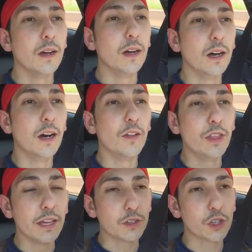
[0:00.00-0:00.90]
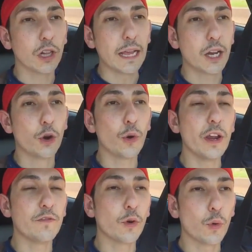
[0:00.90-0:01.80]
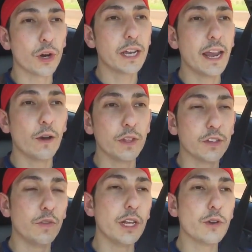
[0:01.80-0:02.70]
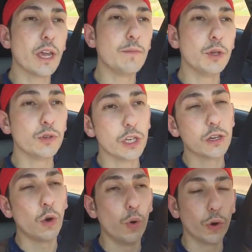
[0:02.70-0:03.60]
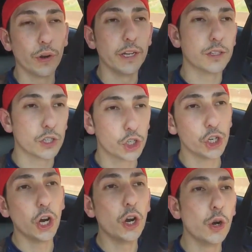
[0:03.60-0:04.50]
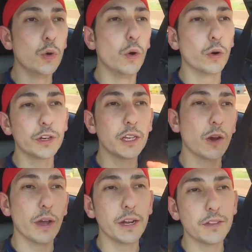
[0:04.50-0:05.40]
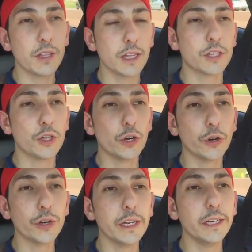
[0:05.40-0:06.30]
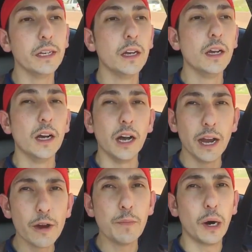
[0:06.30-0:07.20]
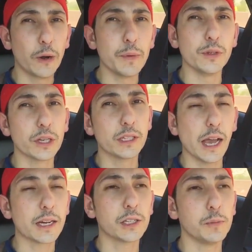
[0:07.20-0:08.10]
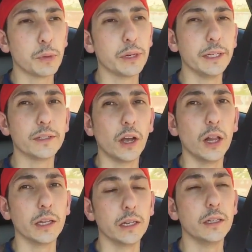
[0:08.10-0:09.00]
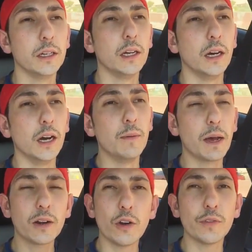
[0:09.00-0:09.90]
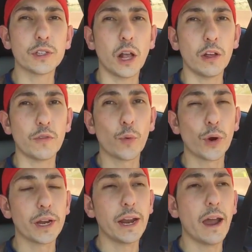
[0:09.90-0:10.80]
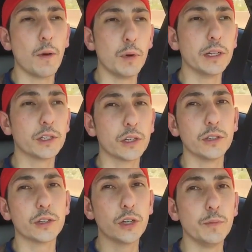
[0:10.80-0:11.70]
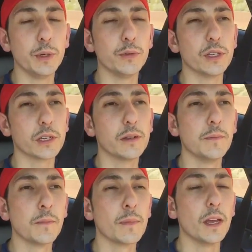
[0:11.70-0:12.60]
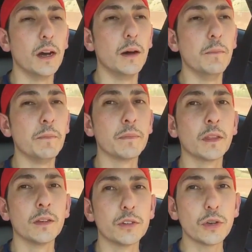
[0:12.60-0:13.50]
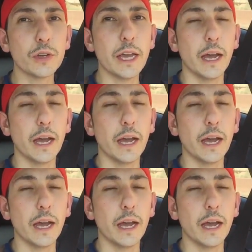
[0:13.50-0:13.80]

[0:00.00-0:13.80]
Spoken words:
that's, like, great for working out, that's video game music, or it's show, or, you know, anything that's nerdy, Harry Potter music is actually pretty solid. I don't know if it's solid for working out, but it's good music. So,